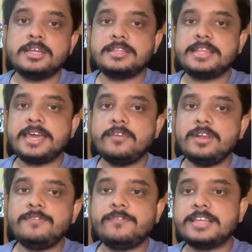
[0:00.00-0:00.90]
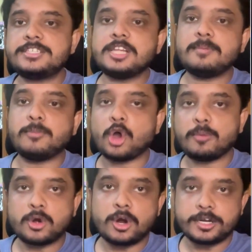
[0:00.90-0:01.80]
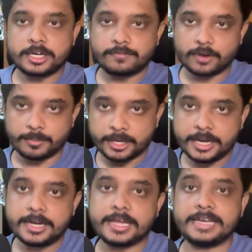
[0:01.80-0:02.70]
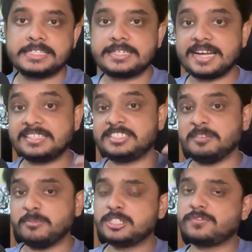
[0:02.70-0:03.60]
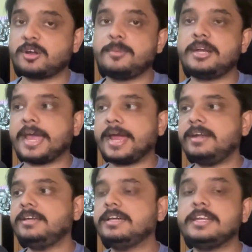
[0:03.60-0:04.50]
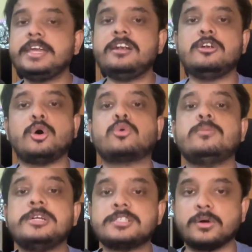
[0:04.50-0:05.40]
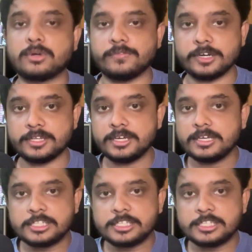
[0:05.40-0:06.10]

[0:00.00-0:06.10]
They will fetch the blob content from Git, extract symbols from it, and create documents out of it.